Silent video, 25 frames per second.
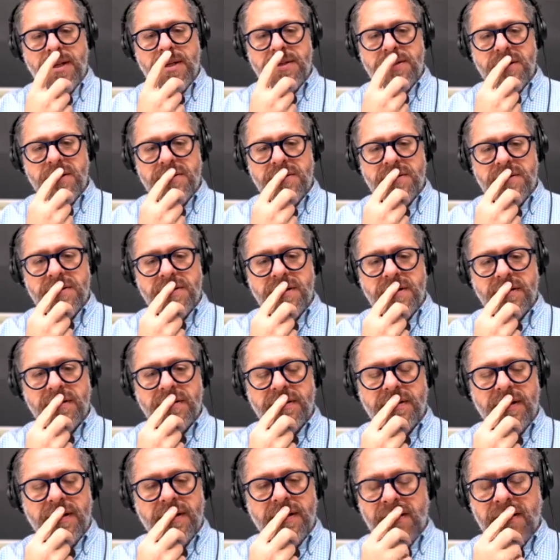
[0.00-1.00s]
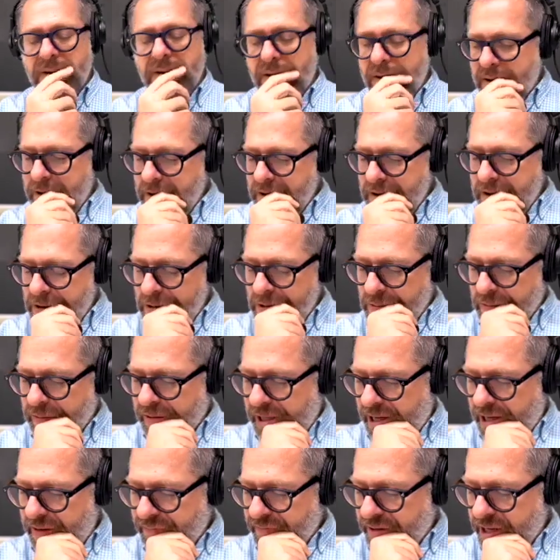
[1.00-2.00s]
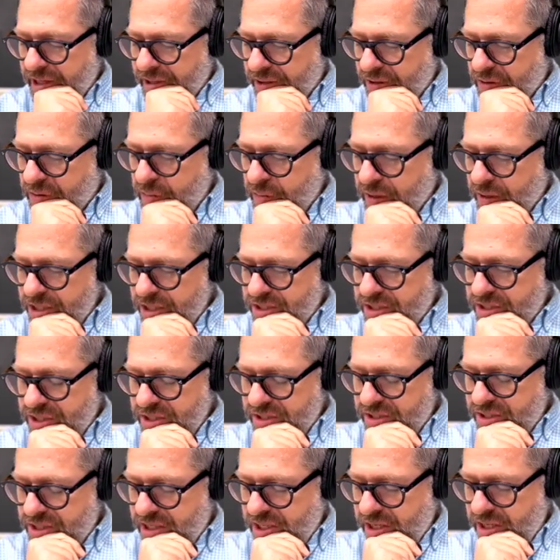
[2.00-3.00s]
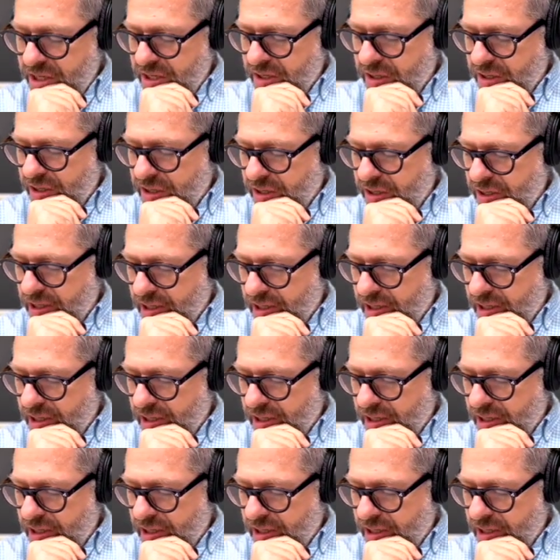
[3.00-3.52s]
That's interesting. Yeah. Well, I've got questions here.